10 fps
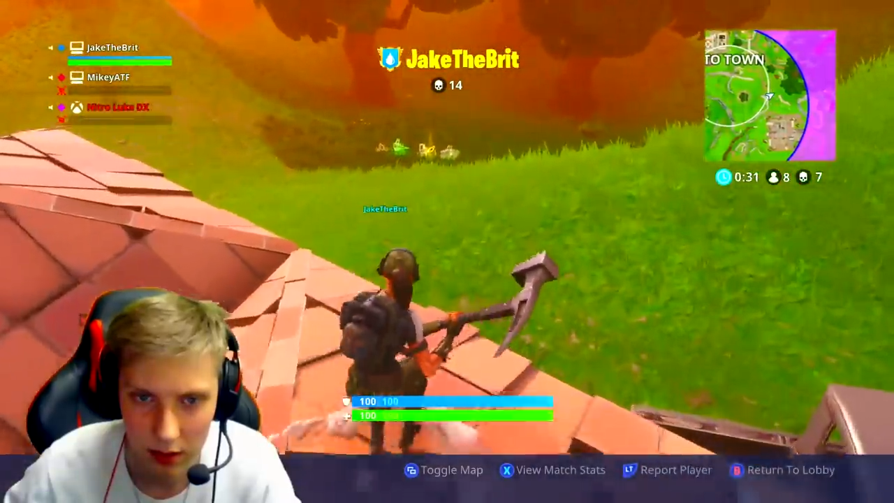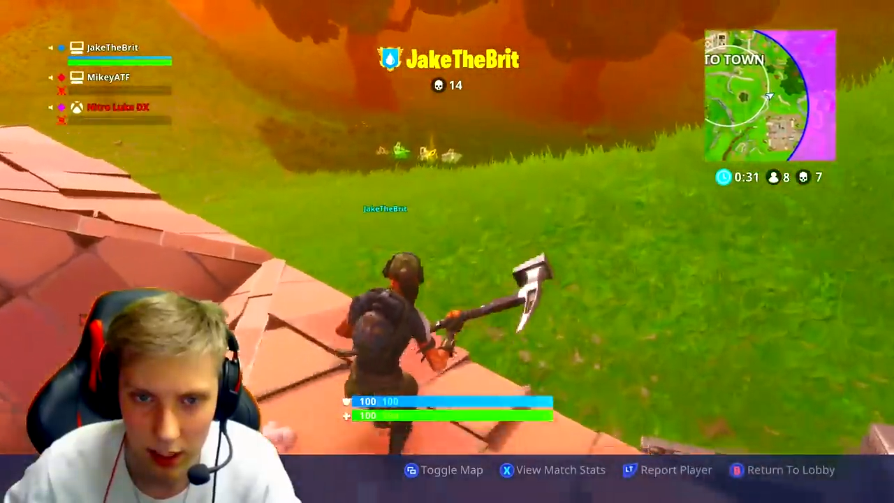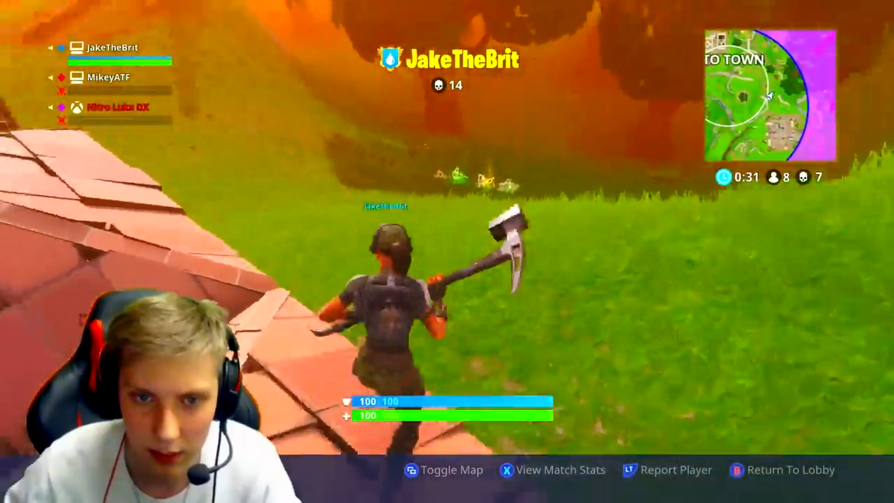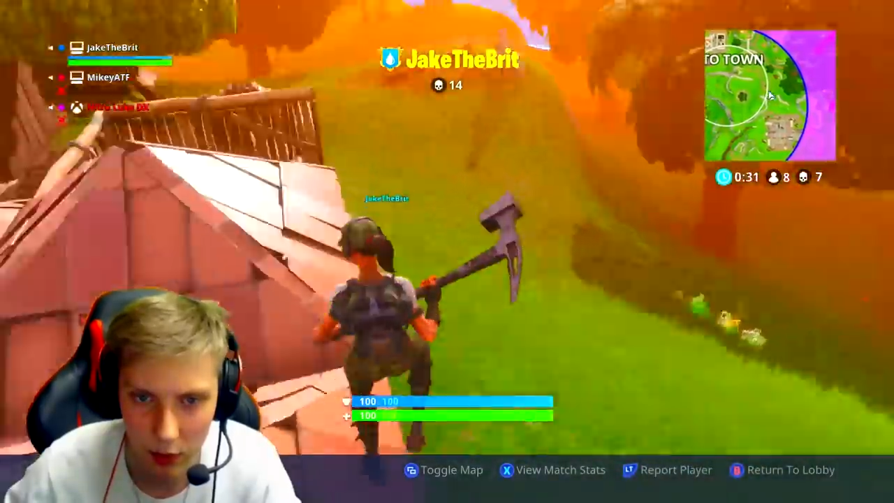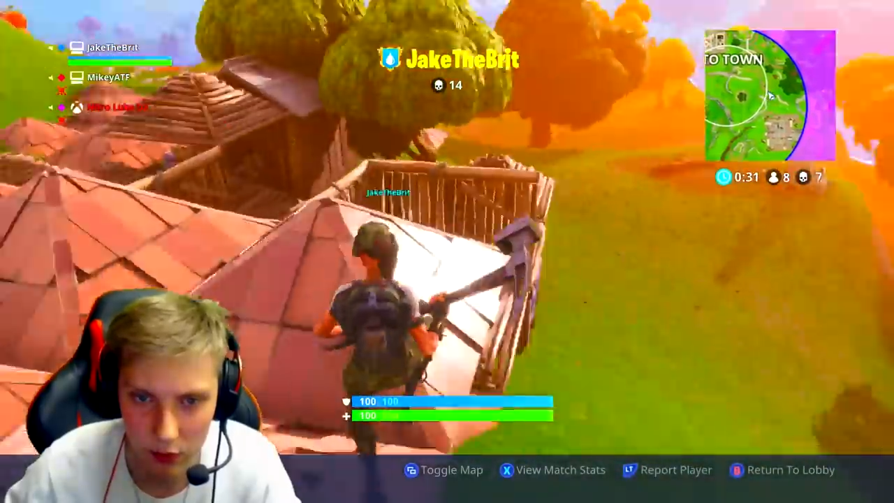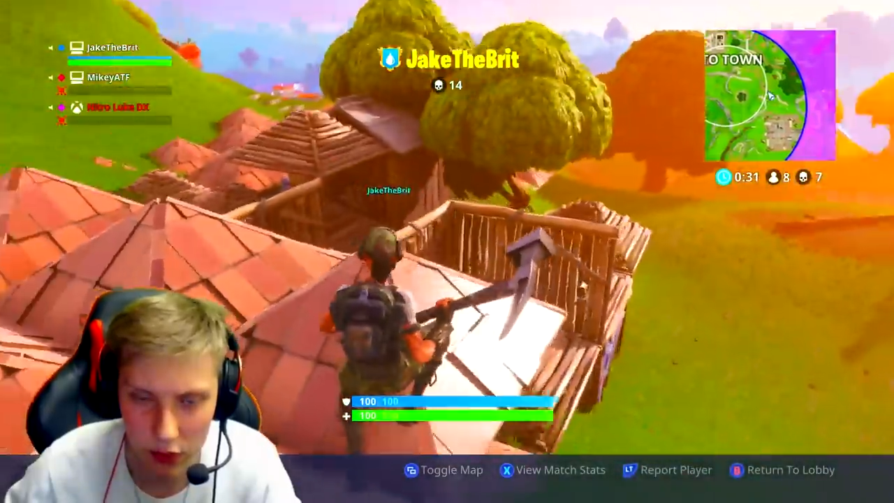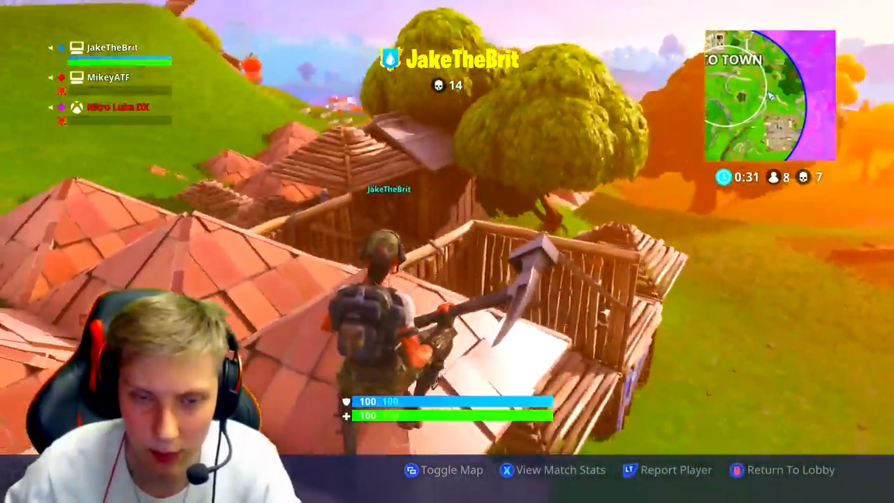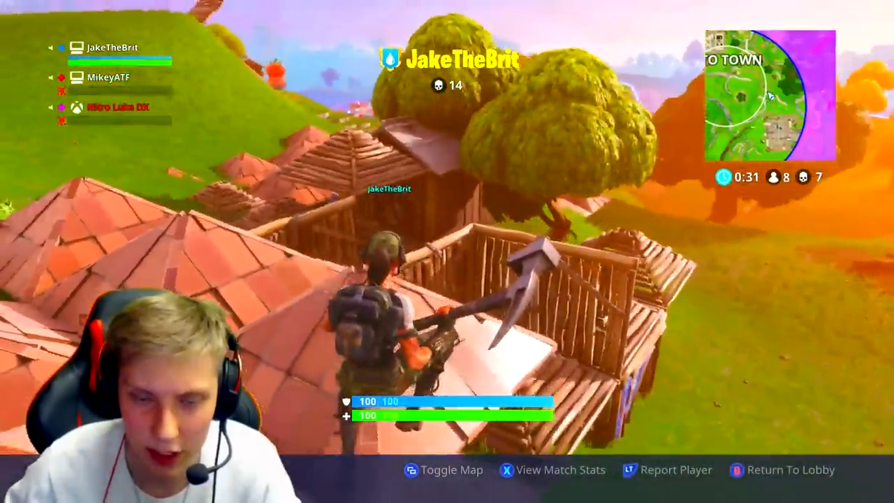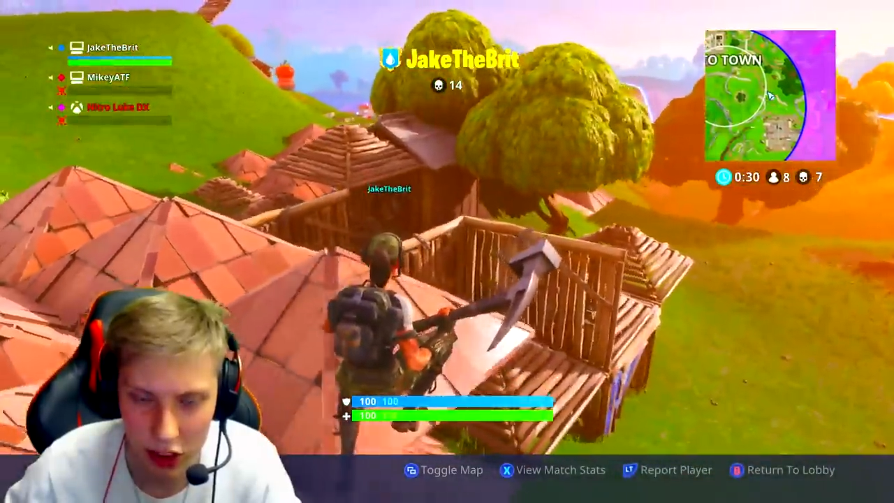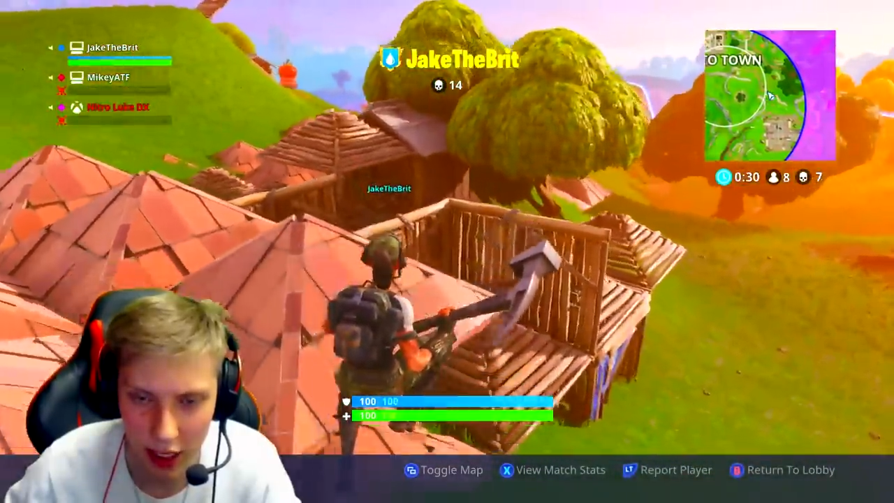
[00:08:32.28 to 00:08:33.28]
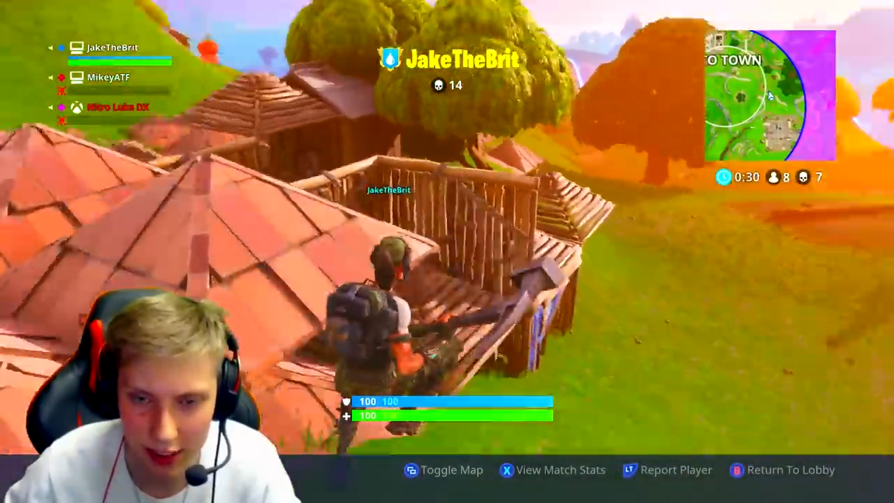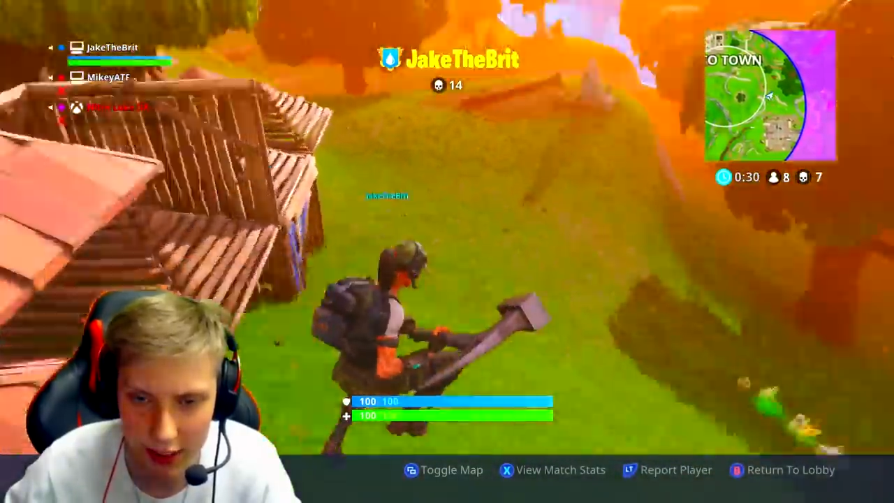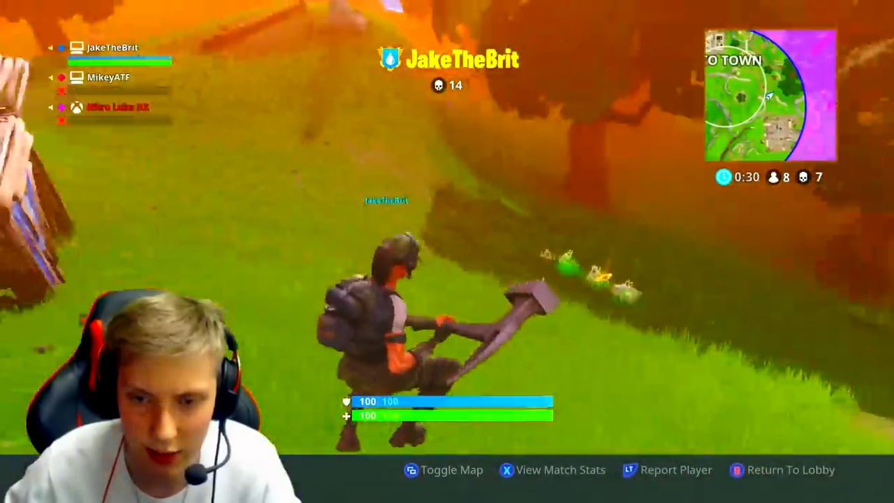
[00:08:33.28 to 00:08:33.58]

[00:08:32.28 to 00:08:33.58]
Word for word: He moves up. He checks to see